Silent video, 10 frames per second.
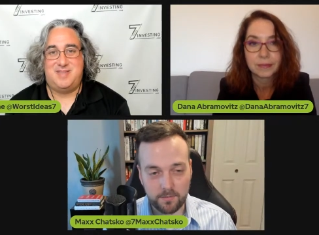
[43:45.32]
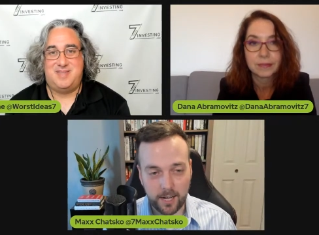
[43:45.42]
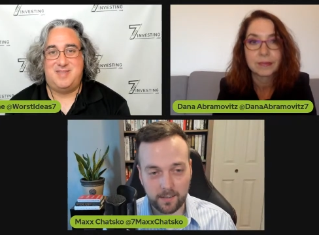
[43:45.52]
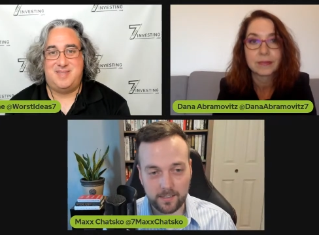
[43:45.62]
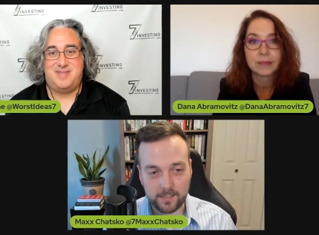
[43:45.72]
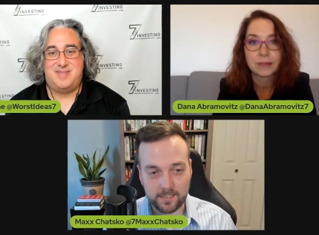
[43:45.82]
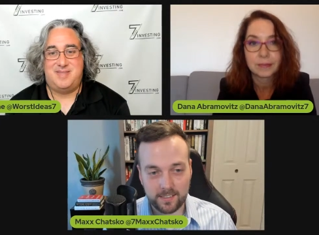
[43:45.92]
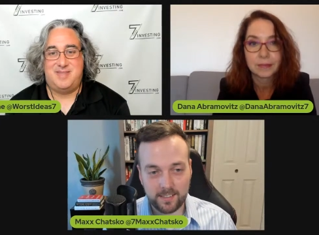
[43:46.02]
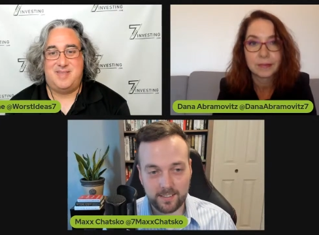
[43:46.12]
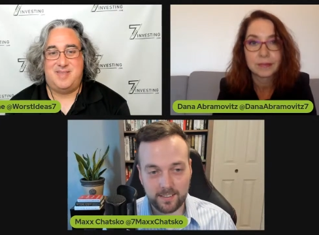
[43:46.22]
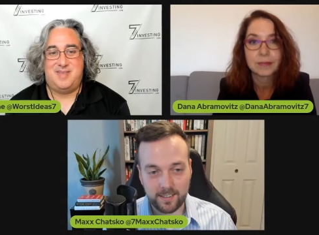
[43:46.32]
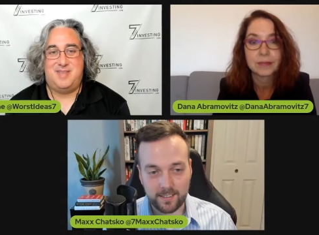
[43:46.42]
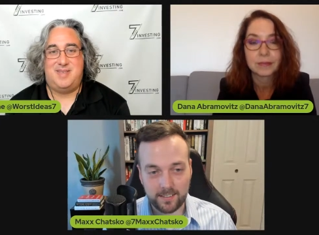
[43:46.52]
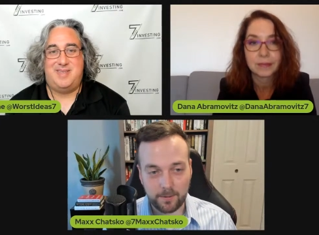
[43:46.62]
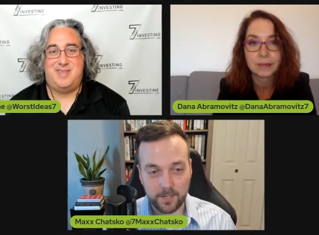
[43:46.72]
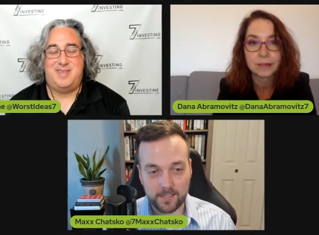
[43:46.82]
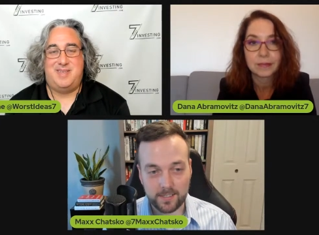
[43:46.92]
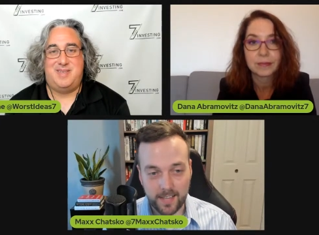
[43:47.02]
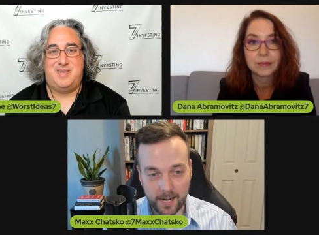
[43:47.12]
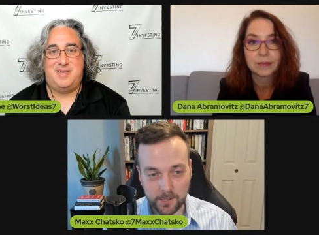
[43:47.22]
Speaker 1: filings. Uh, I want to
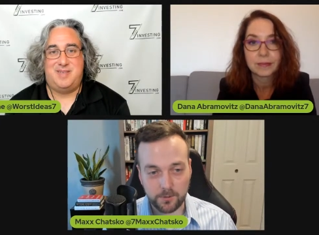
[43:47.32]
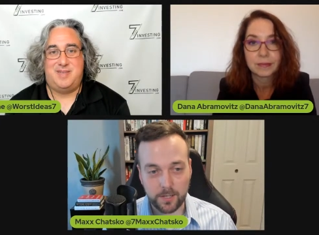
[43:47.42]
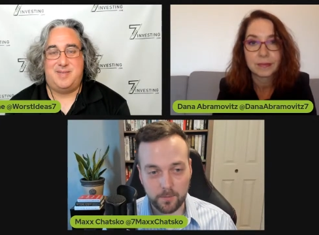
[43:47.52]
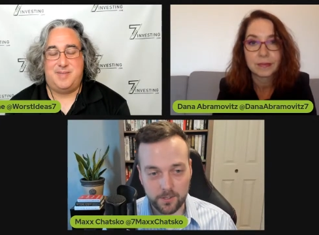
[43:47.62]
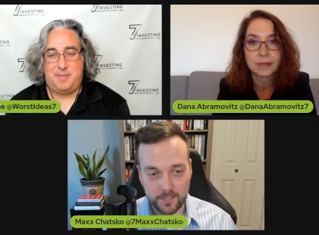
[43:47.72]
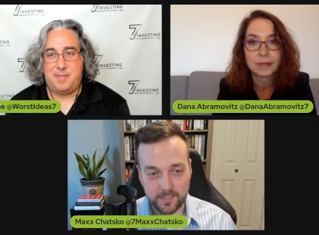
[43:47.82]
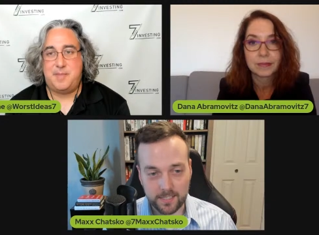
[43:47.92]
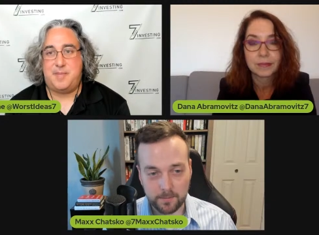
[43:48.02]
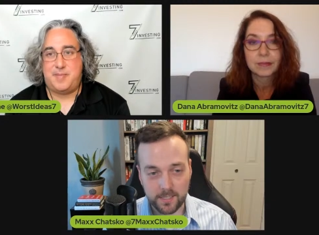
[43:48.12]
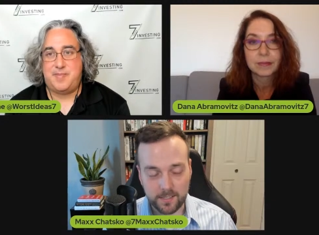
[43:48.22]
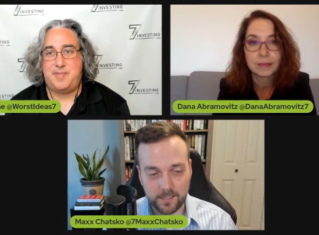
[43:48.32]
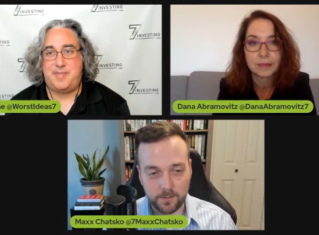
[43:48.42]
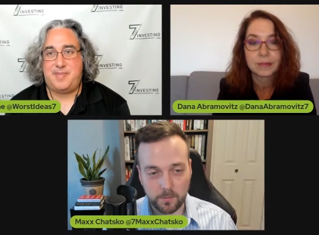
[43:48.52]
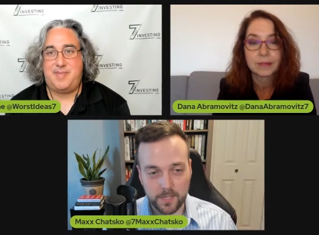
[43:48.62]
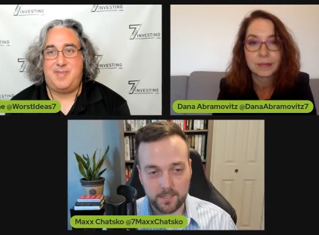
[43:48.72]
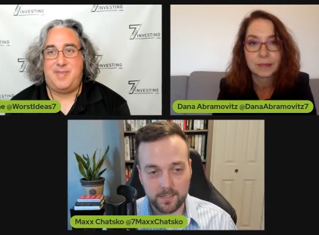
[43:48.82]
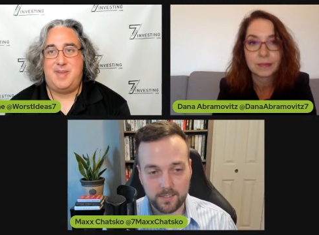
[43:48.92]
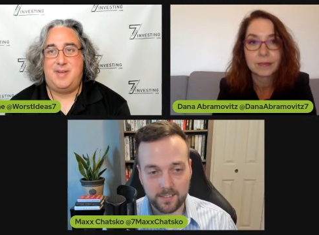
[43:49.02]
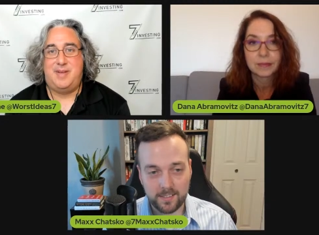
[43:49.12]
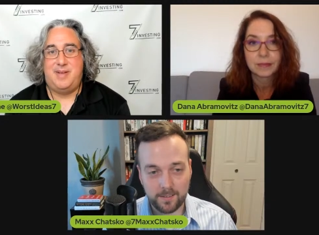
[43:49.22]
see the actual numbers and see them discuss their
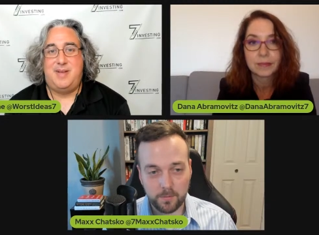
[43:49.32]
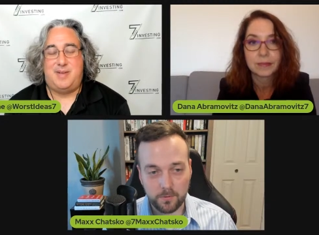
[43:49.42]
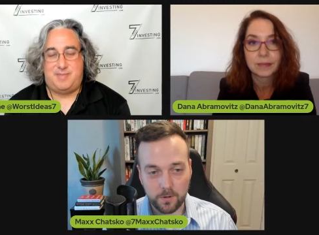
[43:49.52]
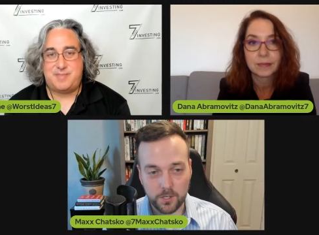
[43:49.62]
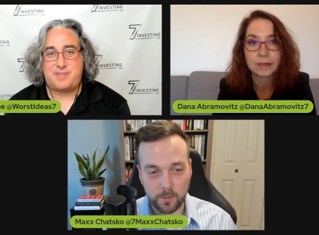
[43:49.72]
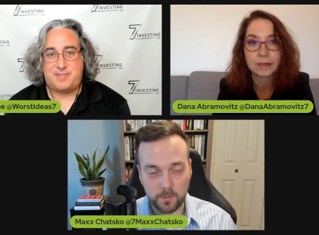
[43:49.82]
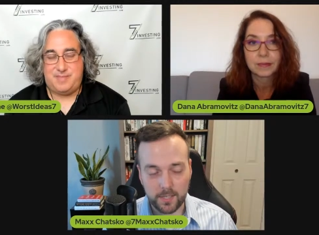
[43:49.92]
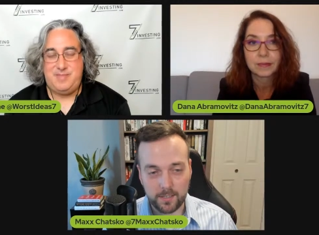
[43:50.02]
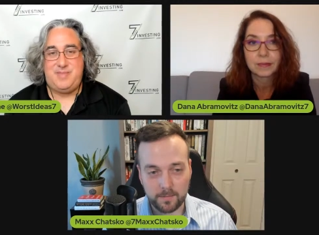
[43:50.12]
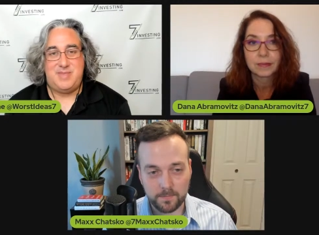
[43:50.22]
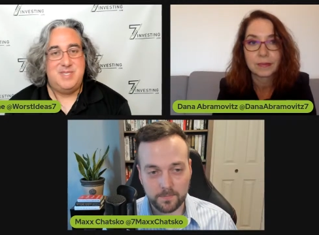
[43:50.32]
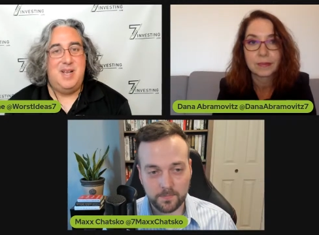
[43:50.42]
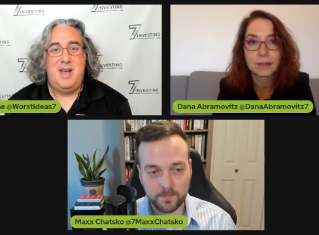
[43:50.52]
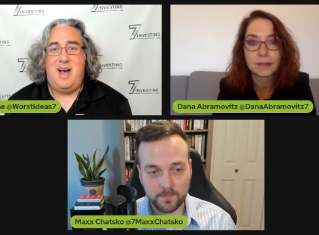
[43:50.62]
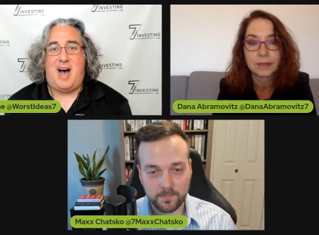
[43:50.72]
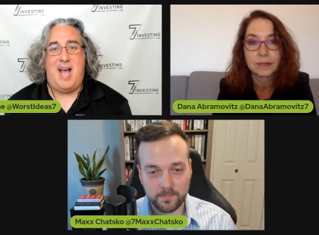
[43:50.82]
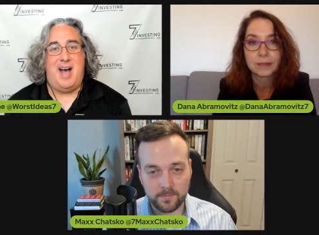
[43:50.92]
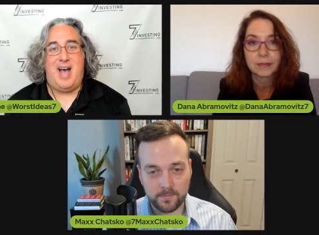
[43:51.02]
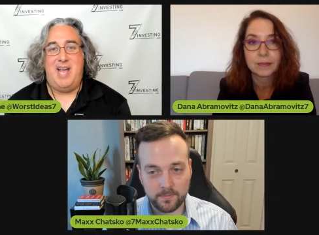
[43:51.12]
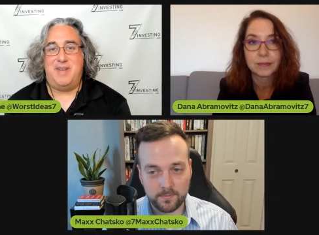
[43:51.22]
business before jumping in.
Speaker 2: I,
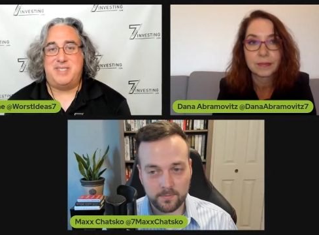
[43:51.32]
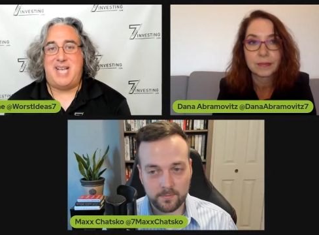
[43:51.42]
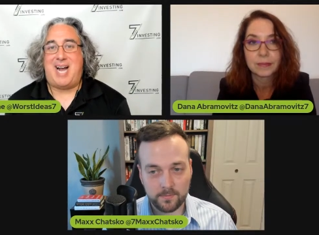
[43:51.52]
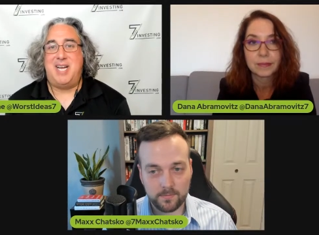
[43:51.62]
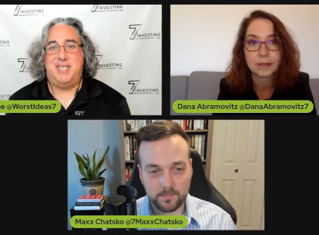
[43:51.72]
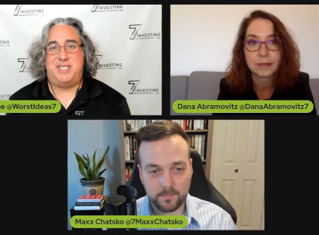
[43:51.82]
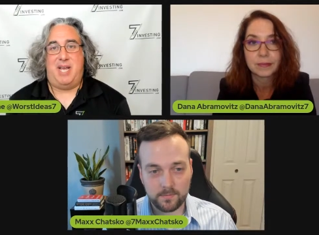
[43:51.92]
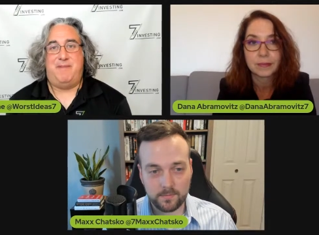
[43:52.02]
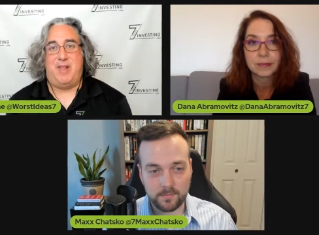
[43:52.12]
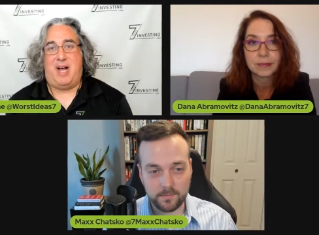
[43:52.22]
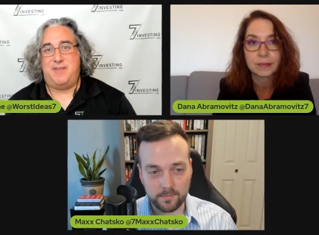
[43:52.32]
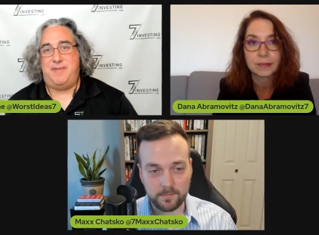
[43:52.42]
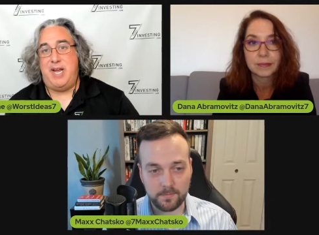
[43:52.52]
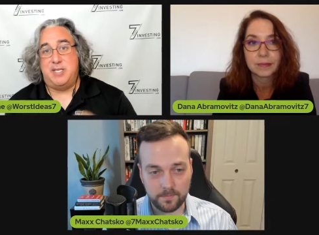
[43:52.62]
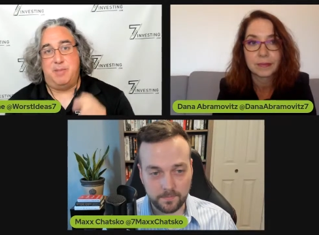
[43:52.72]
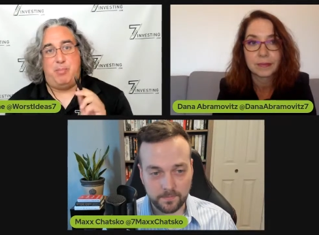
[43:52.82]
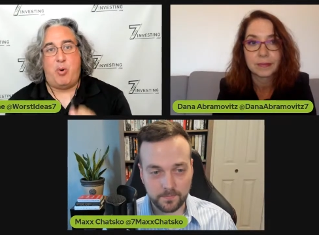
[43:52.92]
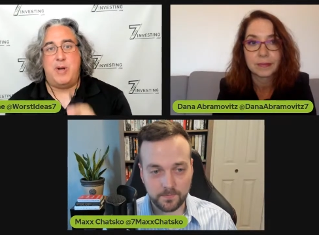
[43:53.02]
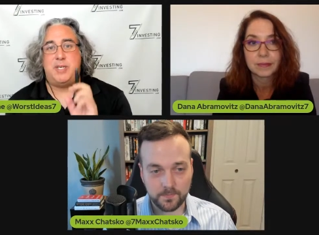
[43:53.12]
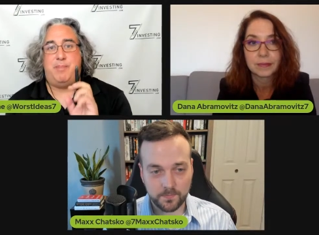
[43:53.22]
I have exactly the same philosophy. It is
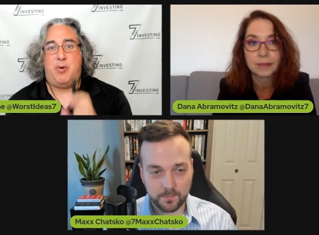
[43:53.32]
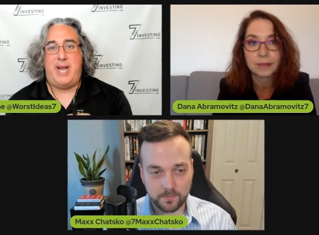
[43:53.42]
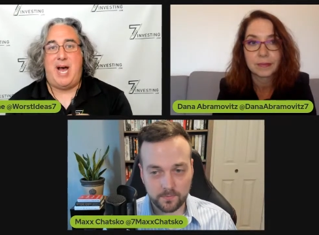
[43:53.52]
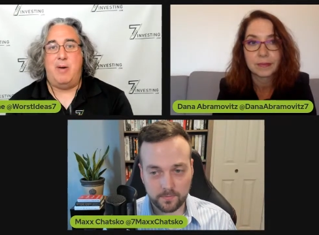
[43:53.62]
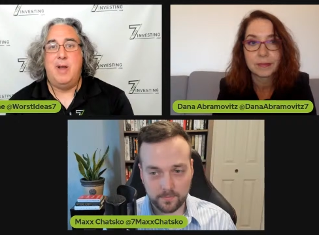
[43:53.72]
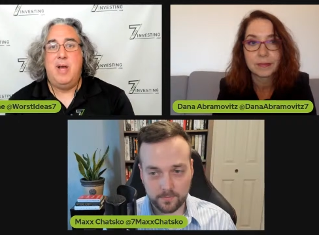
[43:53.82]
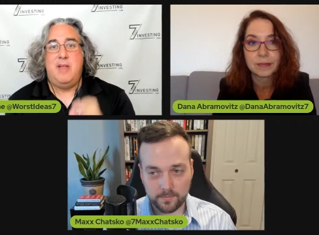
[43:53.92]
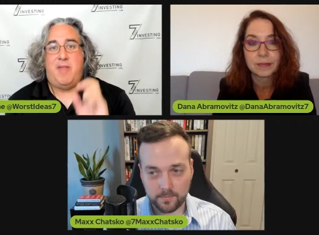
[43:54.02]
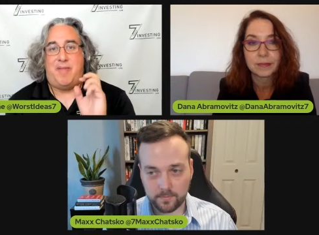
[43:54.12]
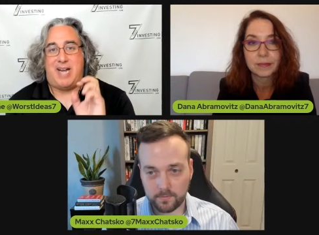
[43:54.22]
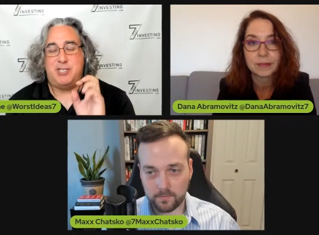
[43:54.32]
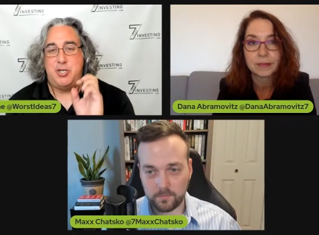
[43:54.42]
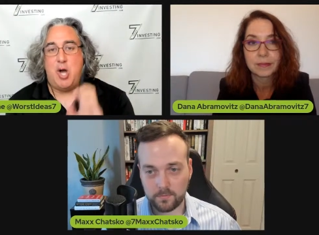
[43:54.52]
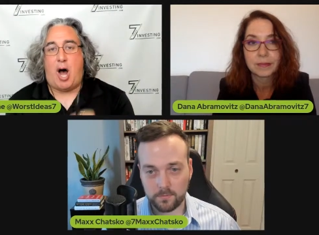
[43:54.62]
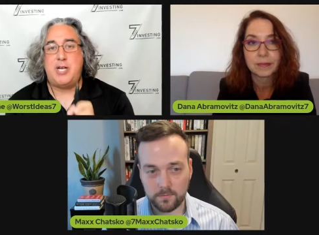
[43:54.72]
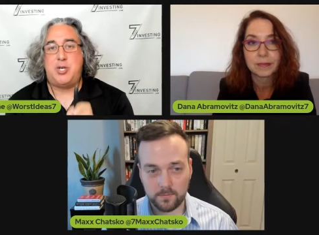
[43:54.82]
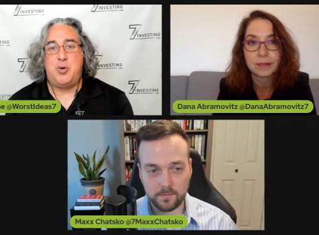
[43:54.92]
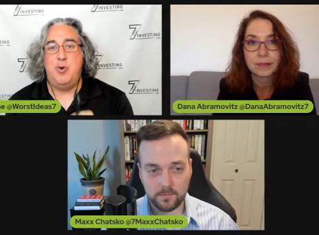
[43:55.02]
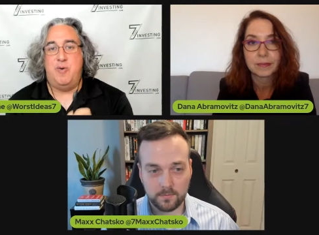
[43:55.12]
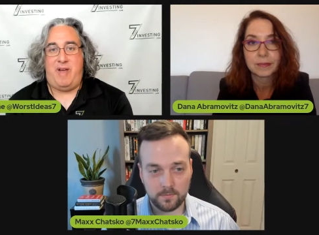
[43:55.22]
important to point out that that is not
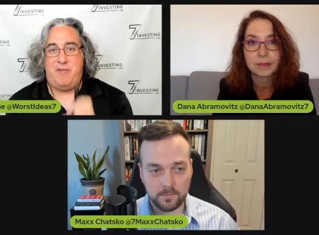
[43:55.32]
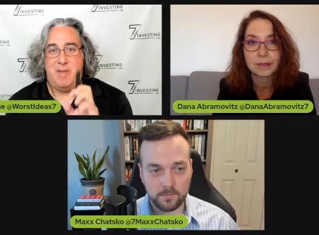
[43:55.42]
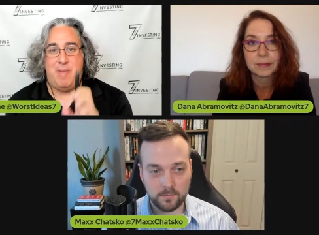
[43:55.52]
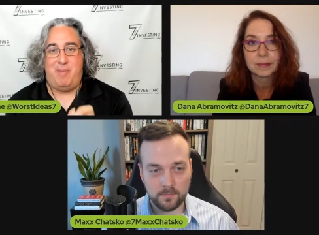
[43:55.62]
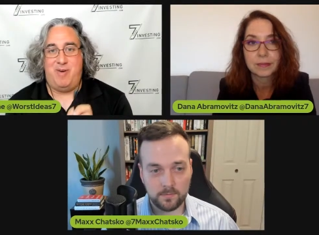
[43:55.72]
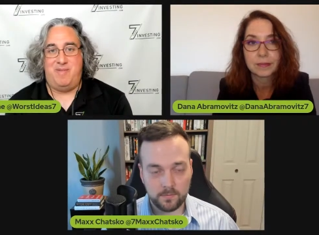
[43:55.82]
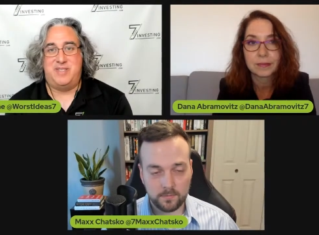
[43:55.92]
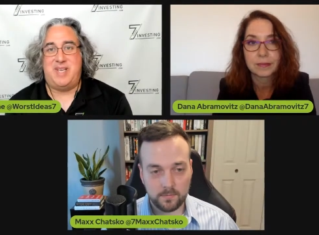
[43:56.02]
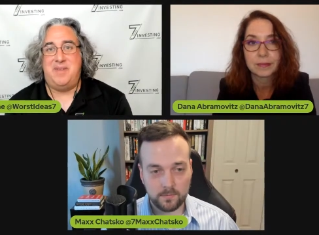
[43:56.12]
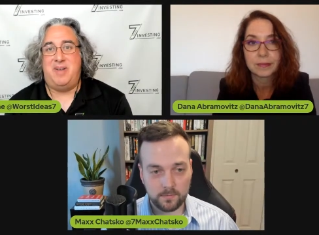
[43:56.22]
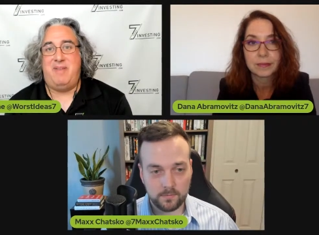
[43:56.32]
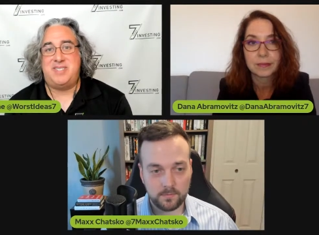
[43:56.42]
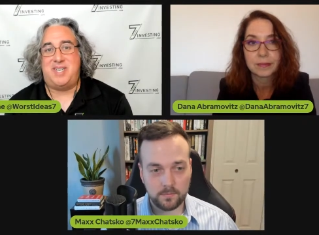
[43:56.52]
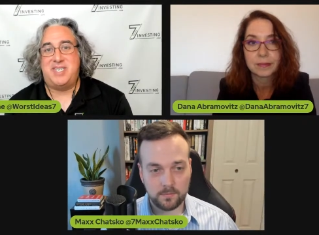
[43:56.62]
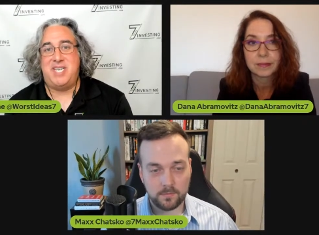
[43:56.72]
true of every member of the seven investing